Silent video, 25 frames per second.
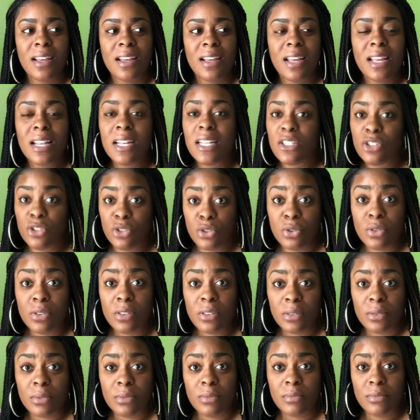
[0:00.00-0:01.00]
And it's
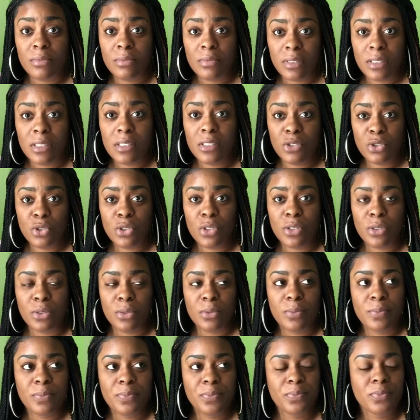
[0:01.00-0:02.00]
true. It's true.
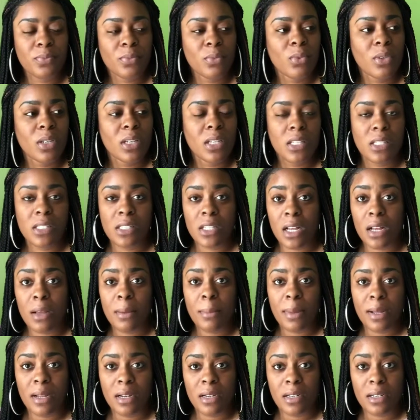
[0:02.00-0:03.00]
We're going to talk
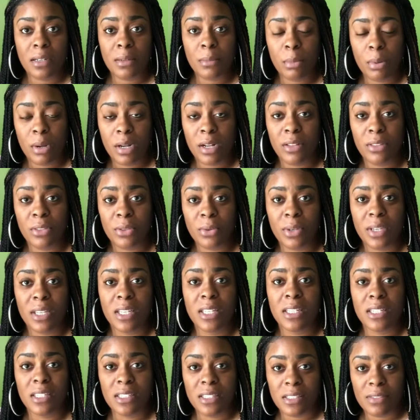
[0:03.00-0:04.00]
about it in part 3.
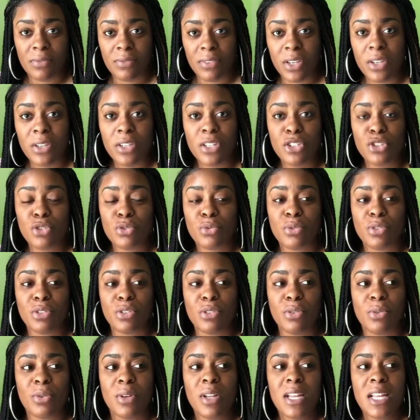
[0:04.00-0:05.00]
It is very
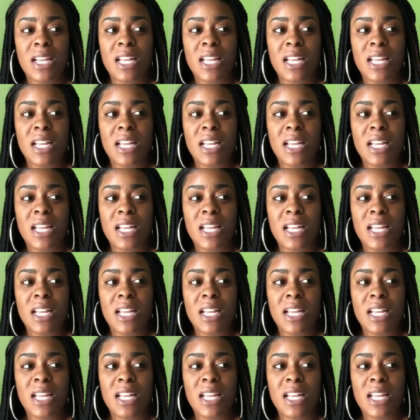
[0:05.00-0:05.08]
true.